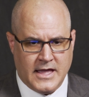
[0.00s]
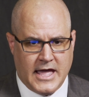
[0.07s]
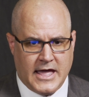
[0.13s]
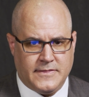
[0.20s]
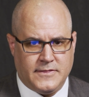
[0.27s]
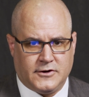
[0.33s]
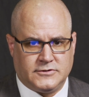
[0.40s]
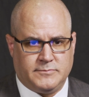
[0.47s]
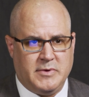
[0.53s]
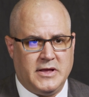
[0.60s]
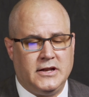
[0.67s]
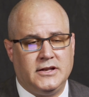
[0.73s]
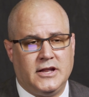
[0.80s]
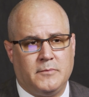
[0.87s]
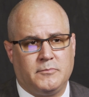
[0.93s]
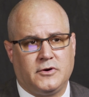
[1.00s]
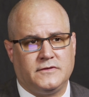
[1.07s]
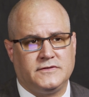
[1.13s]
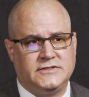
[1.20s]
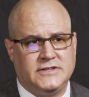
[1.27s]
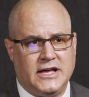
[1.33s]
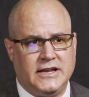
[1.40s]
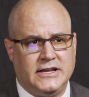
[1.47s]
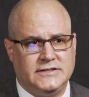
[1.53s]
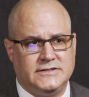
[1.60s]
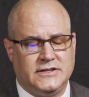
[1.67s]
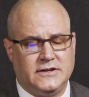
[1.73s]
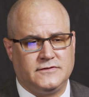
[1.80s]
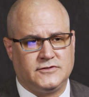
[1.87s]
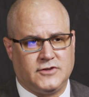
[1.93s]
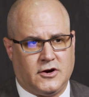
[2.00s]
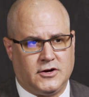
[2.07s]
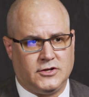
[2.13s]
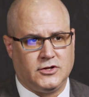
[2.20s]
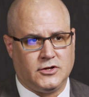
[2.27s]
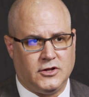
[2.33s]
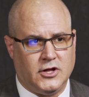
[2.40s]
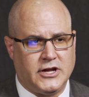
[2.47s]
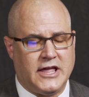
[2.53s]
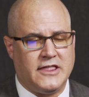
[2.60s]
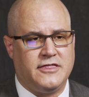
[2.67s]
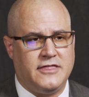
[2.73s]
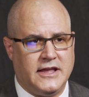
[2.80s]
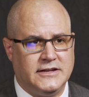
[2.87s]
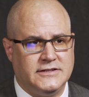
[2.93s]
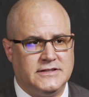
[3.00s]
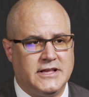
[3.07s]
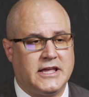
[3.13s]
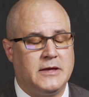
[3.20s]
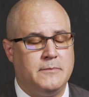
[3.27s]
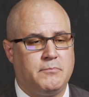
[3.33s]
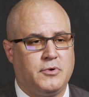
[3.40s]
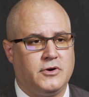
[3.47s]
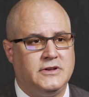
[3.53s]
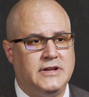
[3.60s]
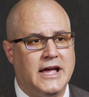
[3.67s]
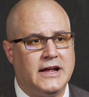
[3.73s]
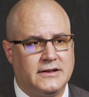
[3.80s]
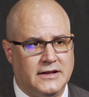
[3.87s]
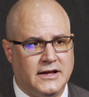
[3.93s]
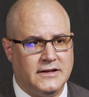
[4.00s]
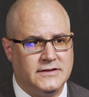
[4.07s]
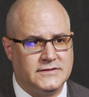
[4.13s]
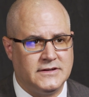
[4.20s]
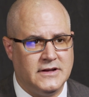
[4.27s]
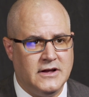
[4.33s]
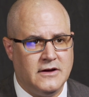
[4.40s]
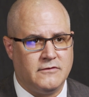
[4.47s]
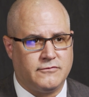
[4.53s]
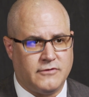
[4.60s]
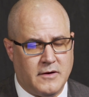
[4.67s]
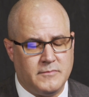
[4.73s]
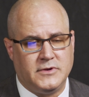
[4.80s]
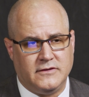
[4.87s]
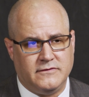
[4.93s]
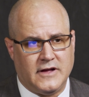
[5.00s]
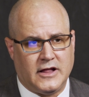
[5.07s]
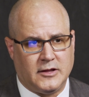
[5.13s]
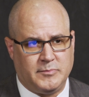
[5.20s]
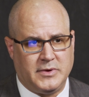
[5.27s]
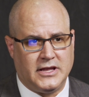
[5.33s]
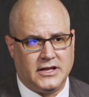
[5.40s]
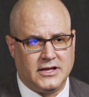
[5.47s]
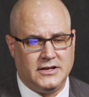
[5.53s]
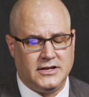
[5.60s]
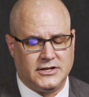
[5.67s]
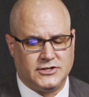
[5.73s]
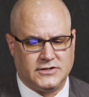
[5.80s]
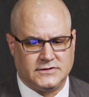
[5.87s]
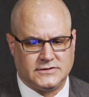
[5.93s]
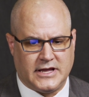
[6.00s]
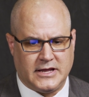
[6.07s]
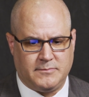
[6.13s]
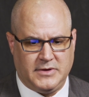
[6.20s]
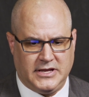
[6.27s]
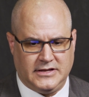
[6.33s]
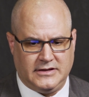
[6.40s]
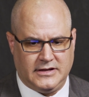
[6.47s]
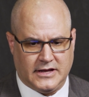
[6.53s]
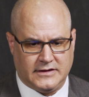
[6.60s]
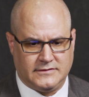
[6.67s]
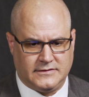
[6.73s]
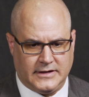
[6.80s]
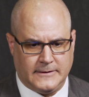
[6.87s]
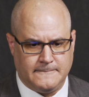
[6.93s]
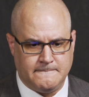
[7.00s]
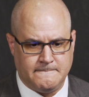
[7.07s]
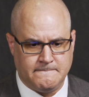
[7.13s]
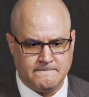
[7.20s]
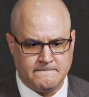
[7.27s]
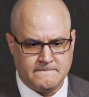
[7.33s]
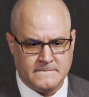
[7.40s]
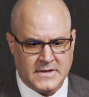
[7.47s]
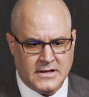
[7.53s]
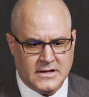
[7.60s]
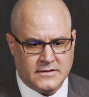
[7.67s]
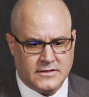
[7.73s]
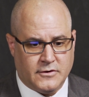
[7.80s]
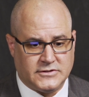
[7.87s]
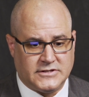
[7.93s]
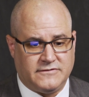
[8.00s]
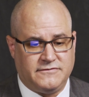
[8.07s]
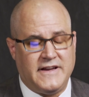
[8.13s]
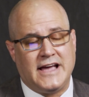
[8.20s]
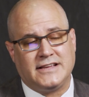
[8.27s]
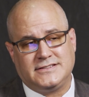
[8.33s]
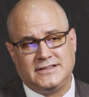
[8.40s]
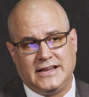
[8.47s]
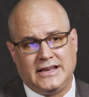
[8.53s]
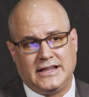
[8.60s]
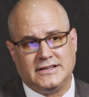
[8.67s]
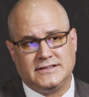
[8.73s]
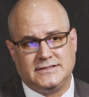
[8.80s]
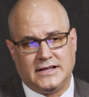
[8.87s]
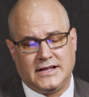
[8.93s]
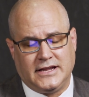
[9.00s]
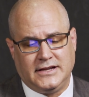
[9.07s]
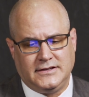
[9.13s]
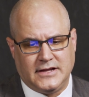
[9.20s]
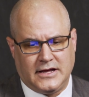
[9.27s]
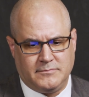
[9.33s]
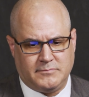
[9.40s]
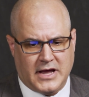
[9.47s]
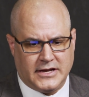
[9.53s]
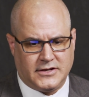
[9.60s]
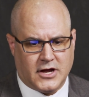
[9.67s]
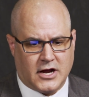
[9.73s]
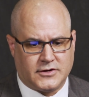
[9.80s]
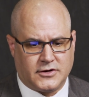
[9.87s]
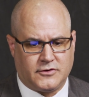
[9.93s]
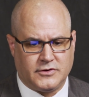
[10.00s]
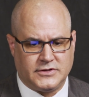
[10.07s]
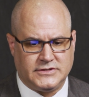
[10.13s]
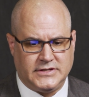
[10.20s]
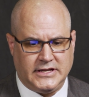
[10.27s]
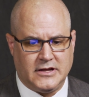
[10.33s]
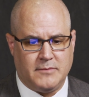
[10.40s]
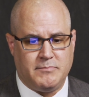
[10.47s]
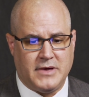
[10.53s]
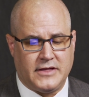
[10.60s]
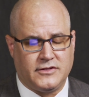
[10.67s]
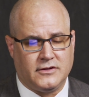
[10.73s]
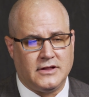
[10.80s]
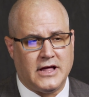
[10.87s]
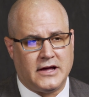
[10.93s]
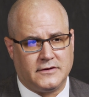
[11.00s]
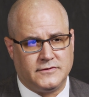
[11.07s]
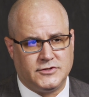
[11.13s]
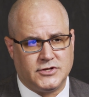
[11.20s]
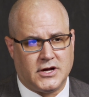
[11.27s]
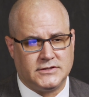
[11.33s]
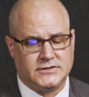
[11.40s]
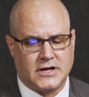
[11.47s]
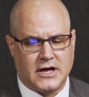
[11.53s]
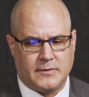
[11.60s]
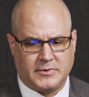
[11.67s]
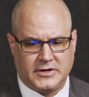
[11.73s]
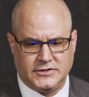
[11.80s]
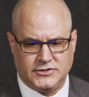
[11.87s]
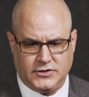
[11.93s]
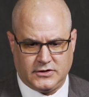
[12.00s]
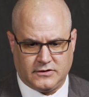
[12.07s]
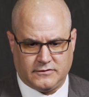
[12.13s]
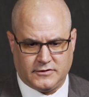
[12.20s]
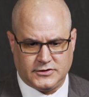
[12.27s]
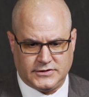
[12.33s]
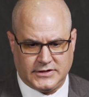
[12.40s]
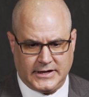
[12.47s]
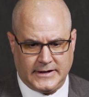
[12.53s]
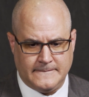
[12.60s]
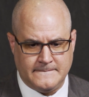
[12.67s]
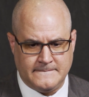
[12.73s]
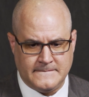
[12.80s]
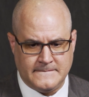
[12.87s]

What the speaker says: And there's been a number of studies that have started to look at things that can protect us from developing conditions like PTSD. There was a fascinating study done by Dr. Christina Bethel out of Johns Hopkins University.